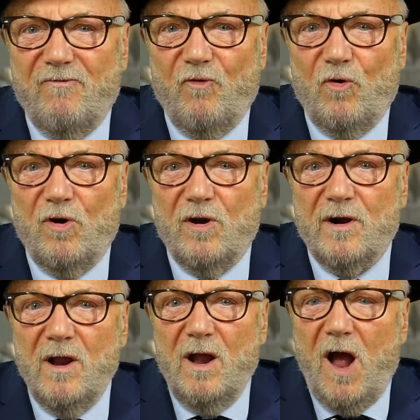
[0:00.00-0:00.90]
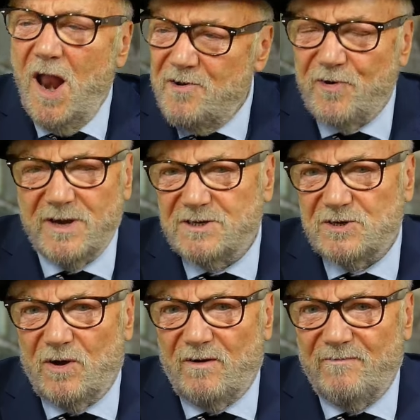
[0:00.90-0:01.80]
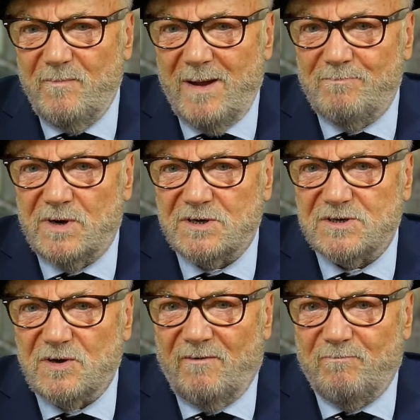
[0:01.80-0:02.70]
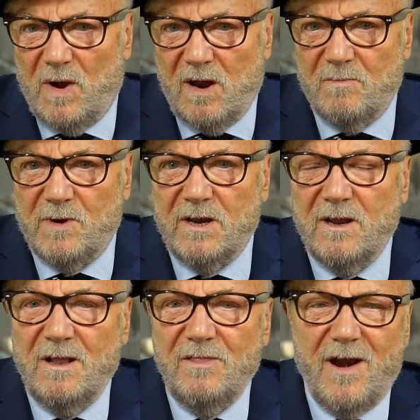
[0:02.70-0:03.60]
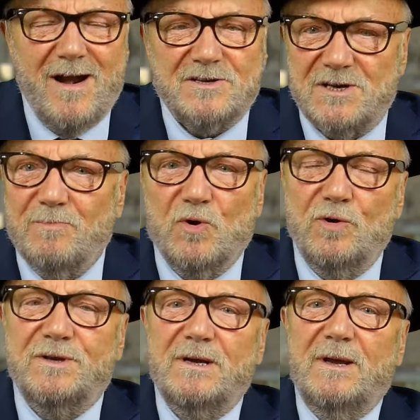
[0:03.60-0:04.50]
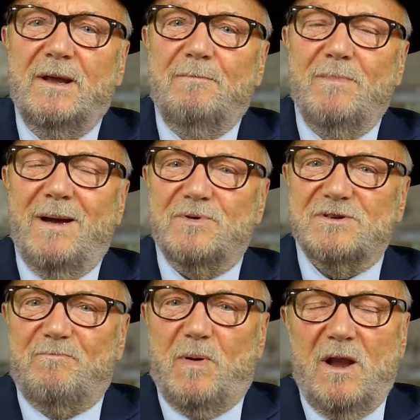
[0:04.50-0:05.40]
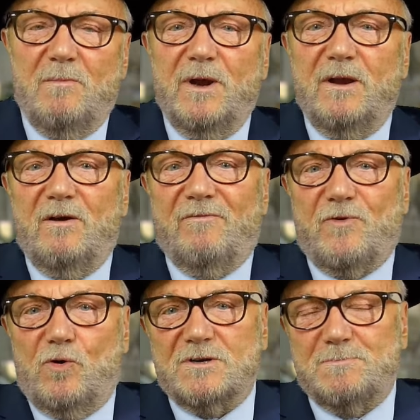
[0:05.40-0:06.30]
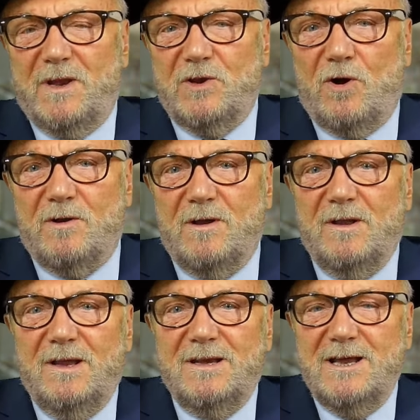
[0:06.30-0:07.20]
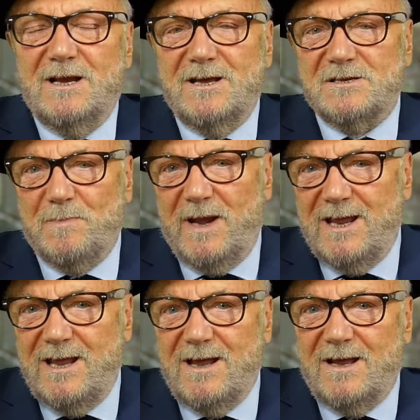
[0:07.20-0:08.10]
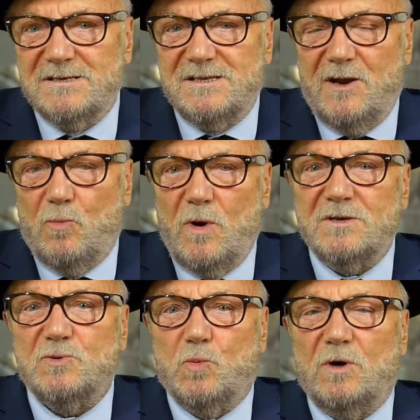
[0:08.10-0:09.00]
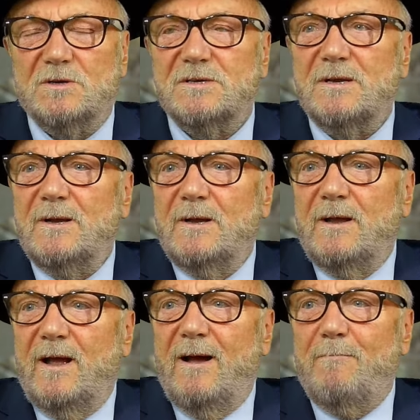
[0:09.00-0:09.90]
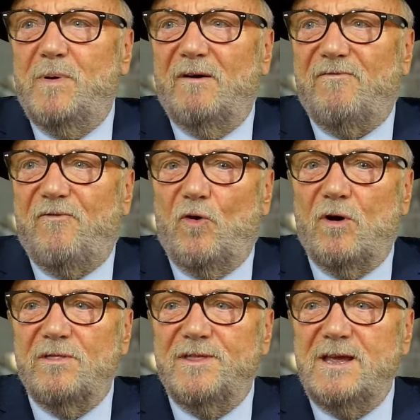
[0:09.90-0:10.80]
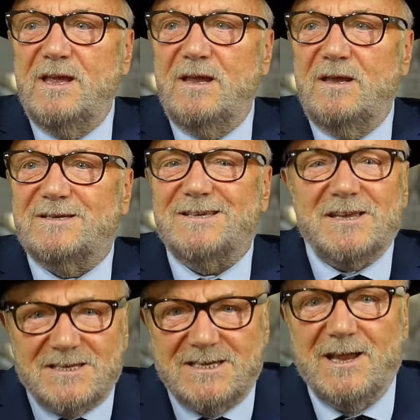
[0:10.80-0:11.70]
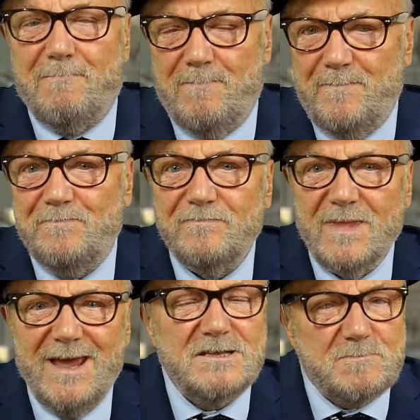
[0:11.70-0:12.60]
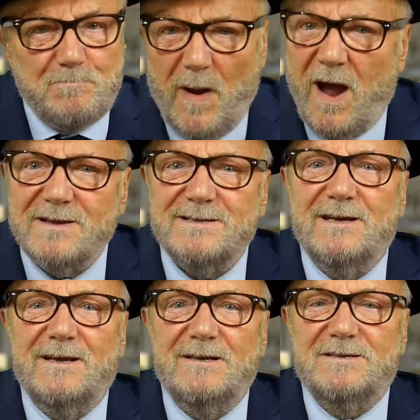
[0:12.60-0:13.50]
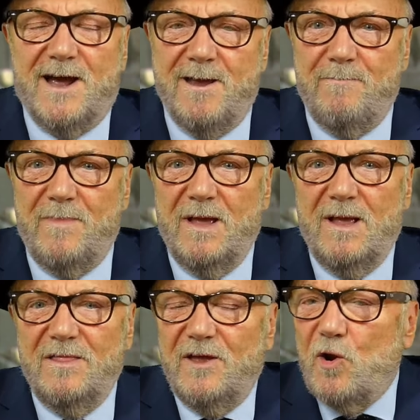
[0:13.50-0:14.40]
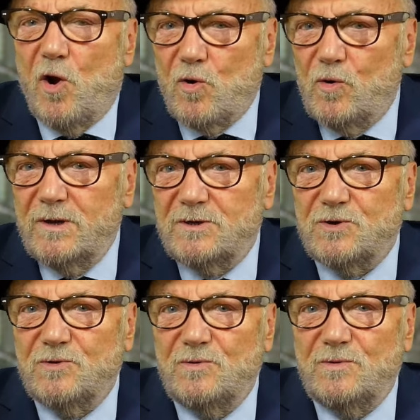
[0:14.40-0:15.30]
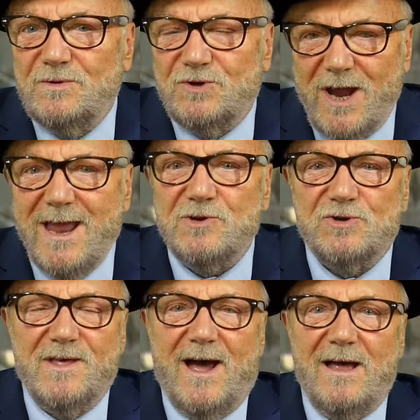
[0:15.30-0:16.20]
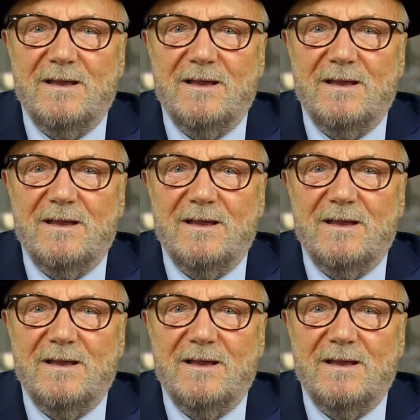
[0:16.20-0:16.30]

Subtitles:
for hundreds of members of parliament. There are some good members of parliament, of course, but not nearly as many as there once was. But for the system, it's party time. They're not going to change